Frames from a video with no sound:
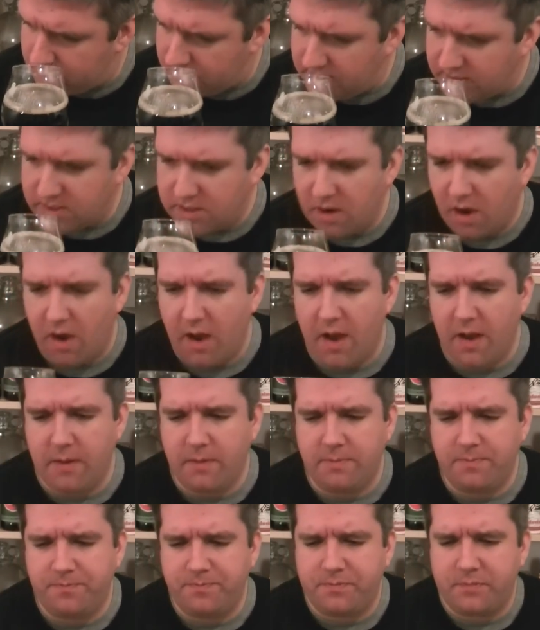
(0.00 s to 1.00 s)
It's got
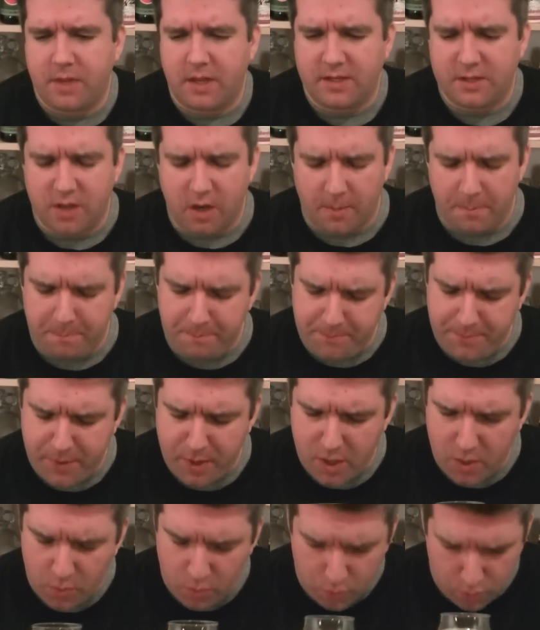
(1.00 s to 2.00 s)
a
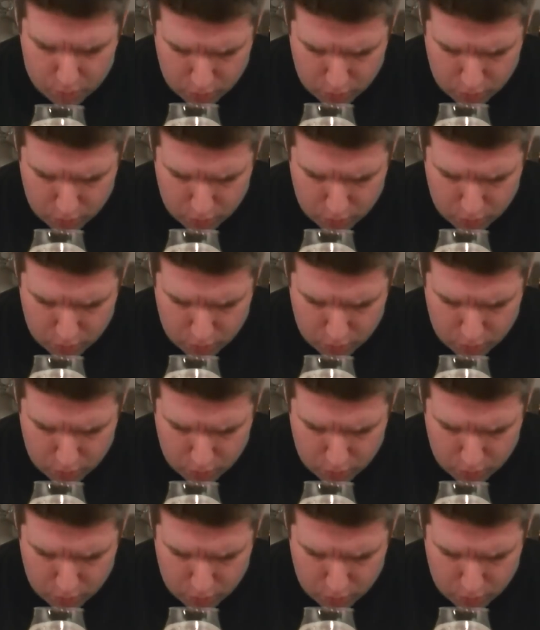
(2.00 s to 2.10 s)
burnt